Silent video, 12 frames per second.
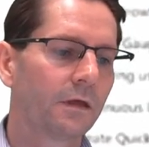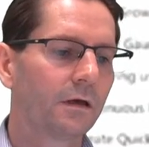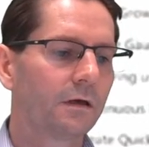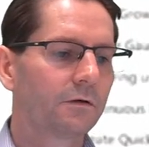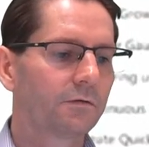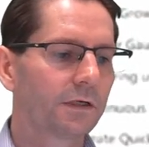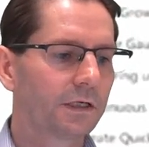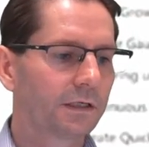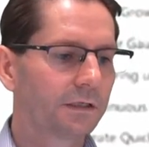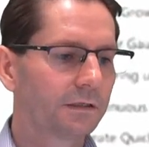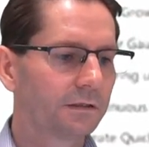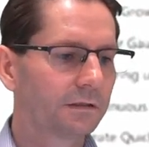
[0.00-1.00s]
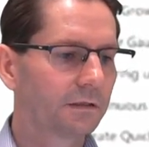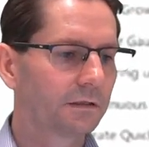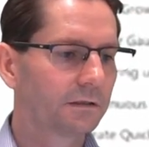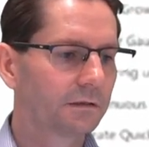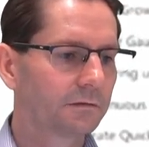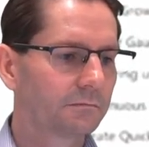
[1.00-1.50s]
really
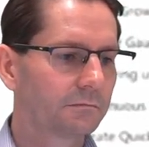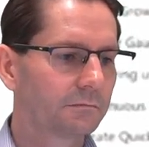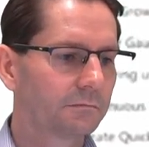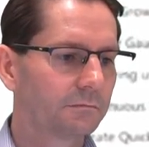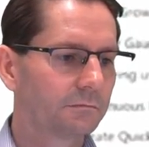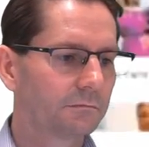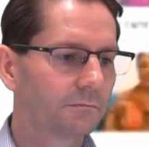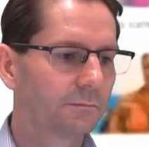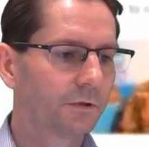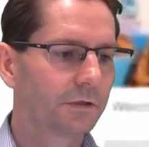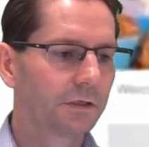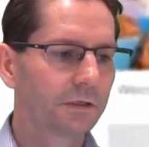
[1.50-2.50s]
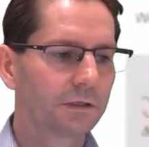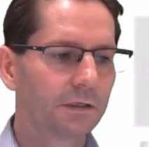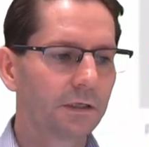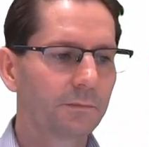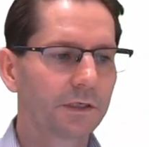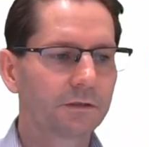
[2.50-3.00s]
by
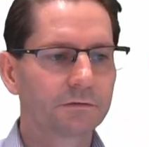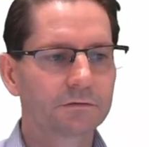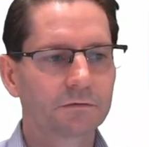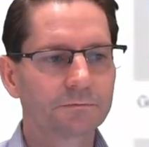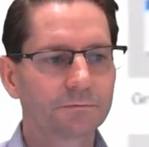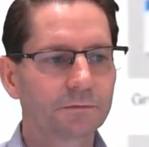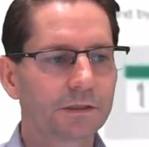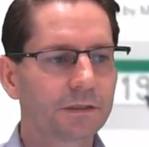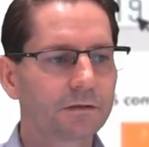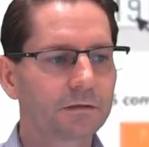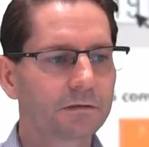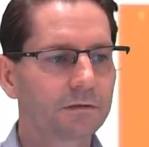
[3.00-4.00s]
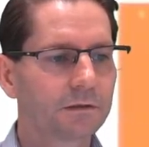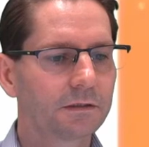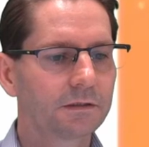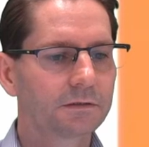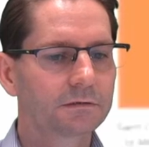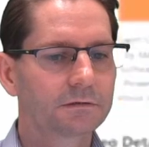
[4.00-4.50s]
MAQ Software.
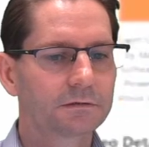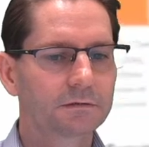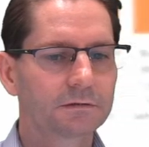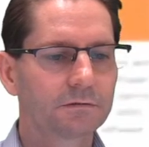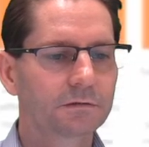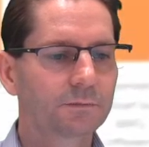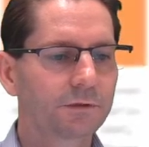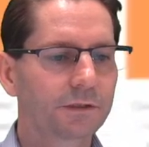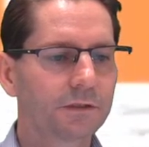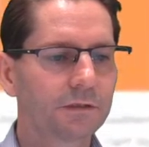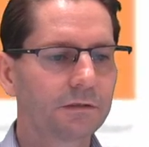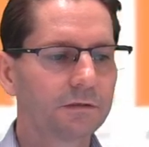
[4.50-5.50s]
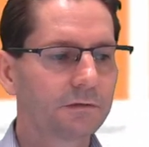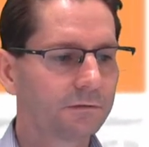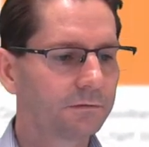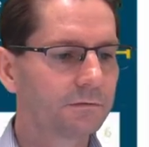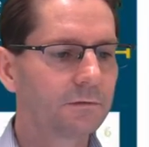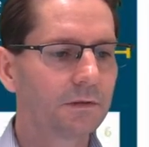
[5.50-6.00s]
It looks pretty
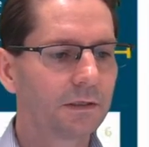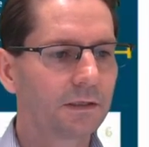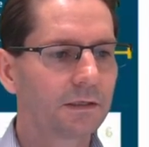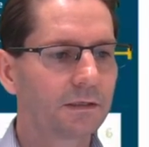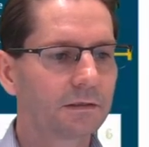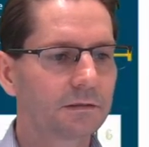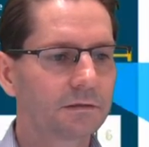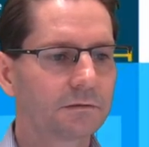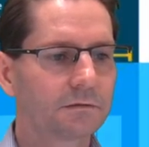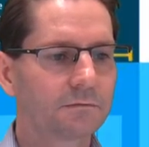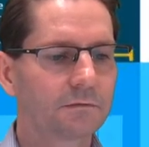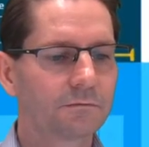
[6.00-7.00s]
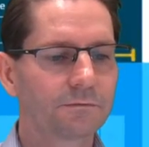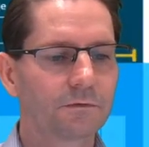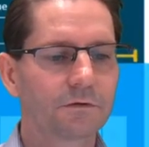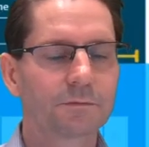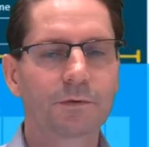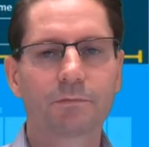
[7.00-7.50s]
cool, and for
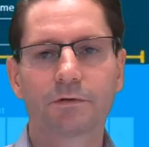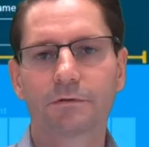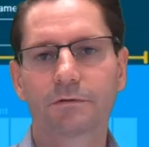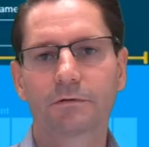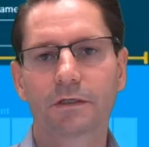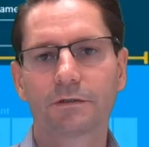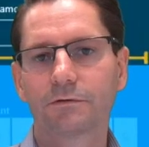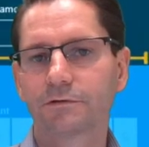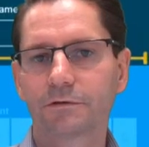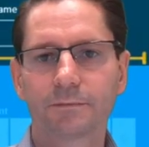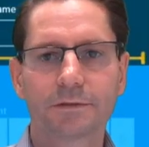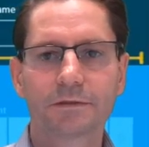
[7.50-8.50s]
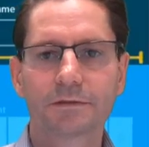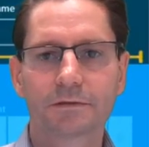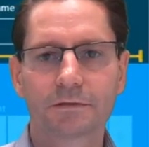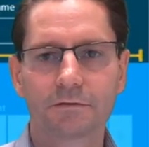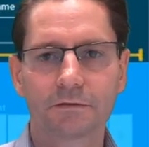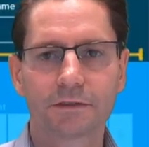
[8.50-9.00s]
those people who are
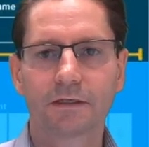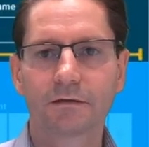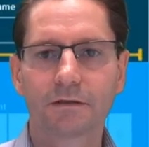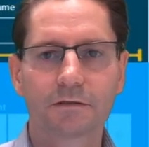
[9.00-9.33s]
YouTubers, no doubt that'll